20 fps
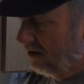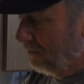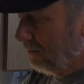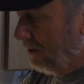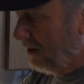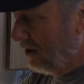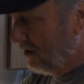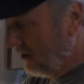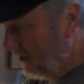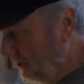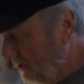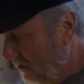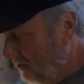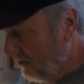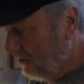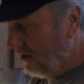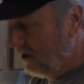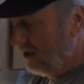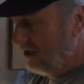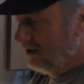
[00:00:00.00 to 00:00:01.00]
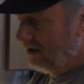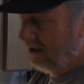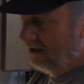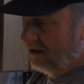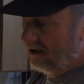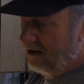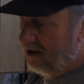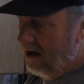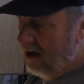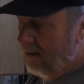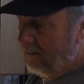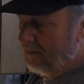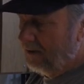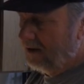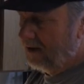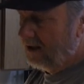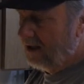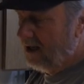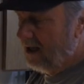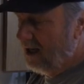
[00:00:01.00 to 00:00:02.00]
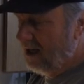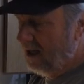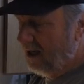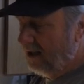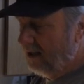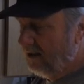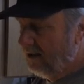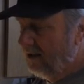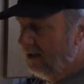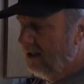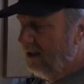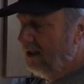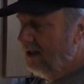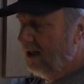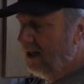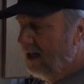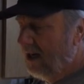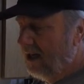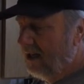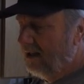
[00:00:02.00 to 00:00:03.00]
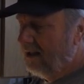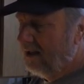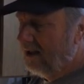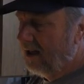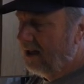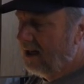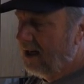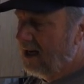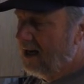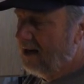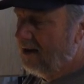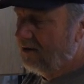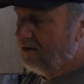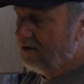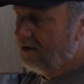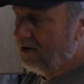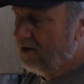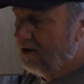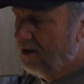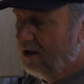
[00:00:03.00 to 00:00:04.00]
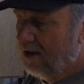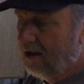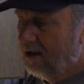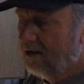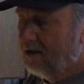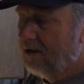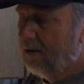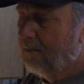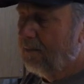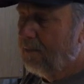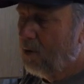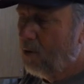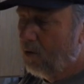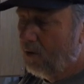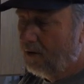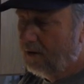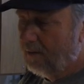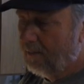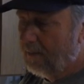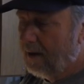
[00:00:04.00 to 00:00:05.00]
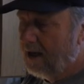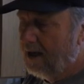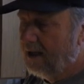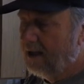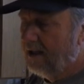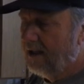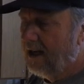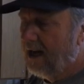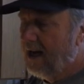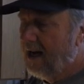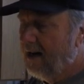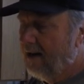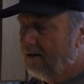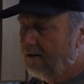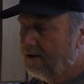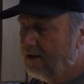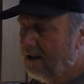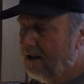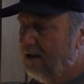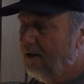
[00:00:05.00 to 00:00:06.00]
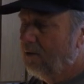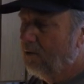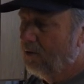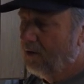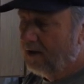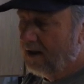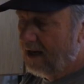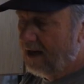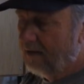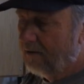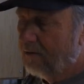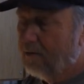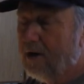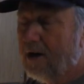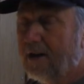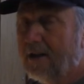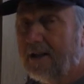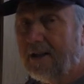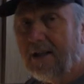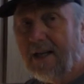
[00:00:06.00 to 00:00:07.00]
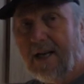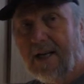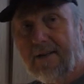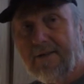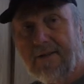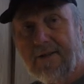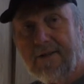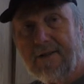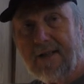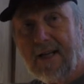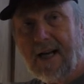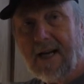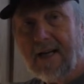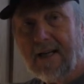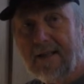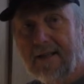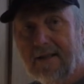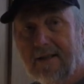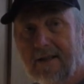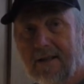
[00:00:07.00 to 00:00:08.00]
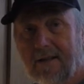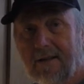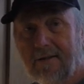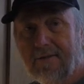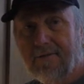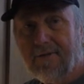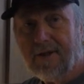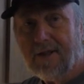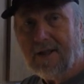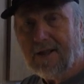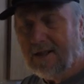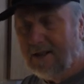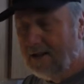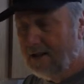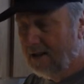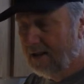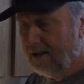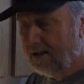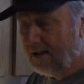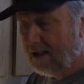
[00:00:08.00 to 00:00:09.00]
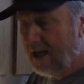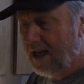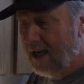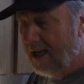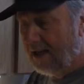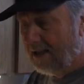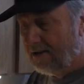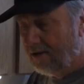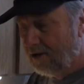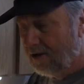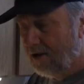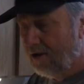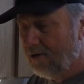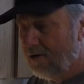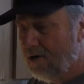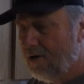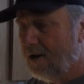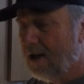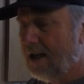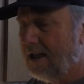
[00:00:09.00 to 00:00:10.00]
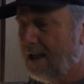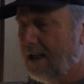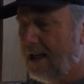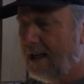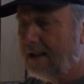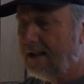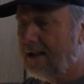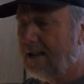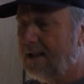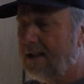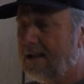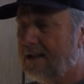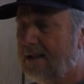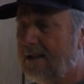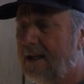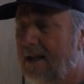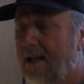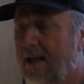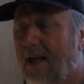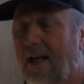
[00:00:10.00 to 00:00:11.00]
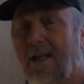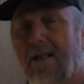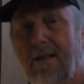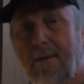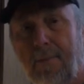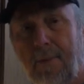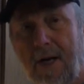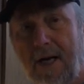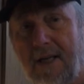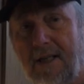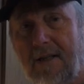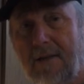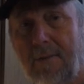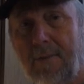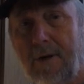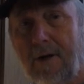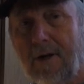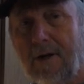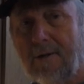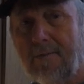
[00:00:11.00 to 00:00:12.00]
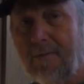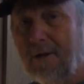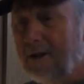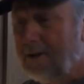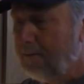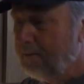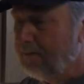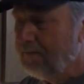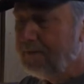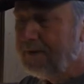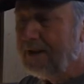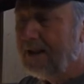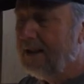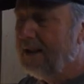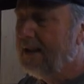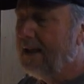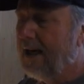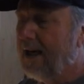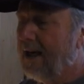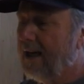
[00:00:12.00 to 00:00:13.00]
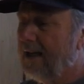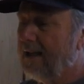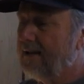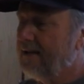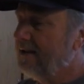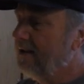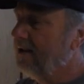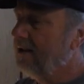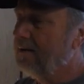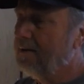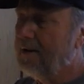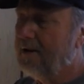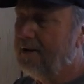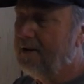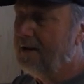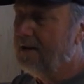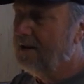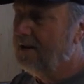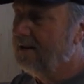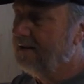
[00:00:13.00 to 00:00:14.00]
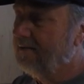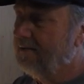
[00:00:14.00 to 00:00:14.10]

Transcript: part goes into the top of the can and it allows uh, to pour the paint out without running down the side of the uh, can. So you can get this in the paint department and they're uh,